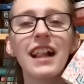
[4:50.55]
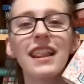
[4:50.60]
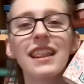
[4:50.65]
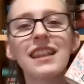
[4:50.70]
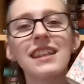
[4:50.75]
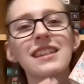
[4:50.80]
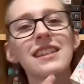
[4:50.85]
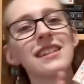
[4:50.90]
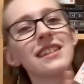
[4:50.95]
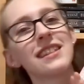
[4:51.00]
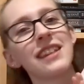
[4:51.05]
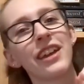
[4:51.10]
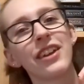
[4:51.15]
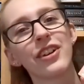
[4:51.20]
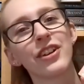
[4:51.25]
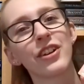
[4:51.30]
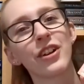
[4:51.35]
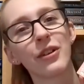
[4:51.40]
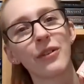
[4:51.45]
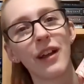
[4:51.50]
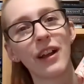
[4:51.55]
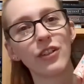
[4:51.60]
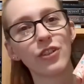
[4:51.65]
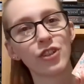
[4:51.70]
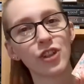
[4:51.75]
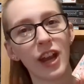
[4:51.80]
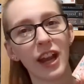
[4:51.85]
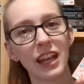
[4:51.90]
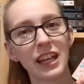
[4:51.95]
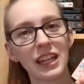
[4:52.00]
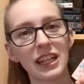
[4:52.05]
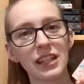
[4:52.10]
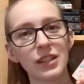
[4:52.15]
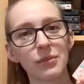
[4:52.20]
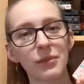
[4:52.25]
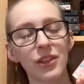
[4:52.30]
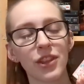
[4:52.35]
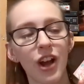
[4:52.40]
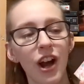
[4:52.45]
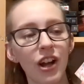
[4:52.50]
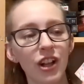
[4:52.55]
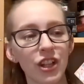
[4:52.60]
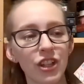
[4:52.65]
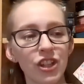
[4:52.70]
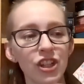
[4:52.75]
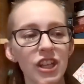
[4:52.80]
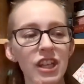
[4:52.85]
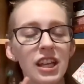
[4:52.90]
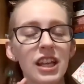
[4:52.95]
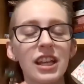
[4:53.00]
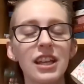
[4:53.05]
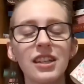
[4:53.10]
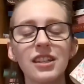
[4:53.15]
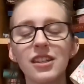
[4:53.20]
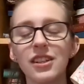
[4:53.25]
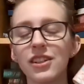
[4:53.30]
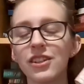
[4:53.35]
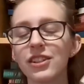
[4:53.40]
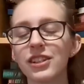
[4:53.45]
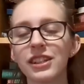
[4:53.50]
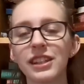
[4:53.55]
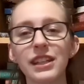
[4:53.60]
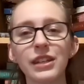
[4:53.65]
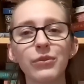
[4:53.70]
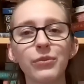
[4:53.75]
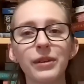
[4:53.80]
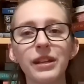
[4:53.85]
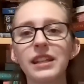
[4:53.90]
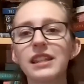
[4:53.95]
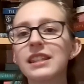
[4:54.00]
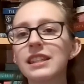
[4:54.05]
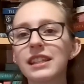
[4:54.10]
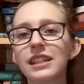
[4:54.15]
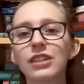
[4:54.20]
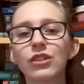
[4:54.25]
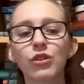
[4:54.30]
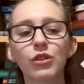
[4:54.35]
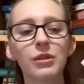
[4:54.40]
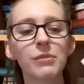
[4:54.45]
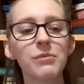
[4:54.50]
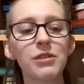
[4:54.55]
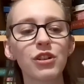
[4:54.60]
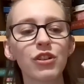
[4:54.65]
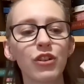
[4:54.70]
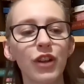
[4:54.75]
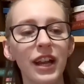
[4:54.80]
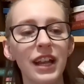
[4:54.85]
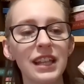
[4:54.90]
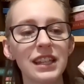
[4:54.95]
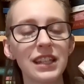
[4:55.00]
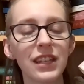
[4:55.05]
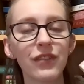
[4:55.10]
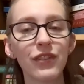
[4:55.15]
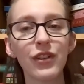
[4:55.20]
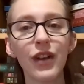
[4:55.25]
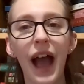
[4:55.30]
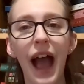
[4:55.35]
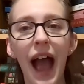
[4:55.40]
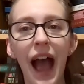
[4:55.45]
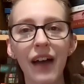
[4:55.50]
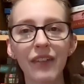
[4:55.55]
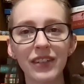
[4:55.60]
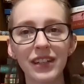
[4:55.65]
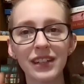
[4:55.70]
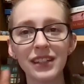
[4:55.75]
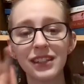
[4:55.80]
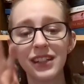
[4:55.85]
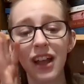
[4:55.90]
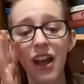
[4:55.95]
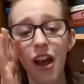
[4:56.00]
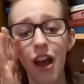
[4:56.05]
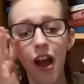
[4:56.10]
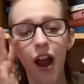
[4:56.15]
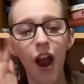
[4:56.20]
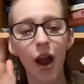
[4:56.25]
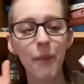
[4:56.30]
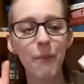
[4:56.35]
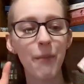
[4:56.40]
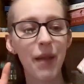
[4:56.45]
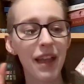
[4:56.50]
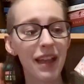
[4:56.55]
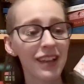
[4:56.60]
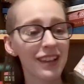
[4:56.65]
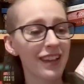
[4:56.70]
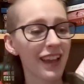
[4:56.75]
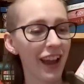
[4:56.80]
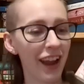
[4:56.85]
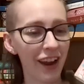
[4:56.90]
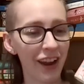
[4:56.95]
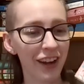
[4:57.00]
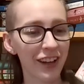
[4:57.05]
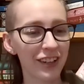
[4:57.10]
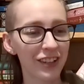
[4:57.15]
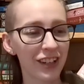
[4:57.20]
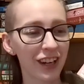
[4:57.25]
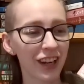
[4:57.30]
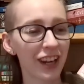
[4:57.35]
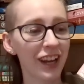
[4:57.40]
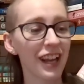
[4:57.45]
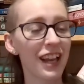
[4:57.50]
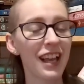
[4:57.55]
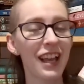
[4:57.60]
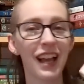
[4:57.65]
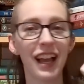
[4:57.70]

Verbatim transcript: This is centered around Chinese mythology. Seriously, read Six Crimson Cranes if you haven't. Our main character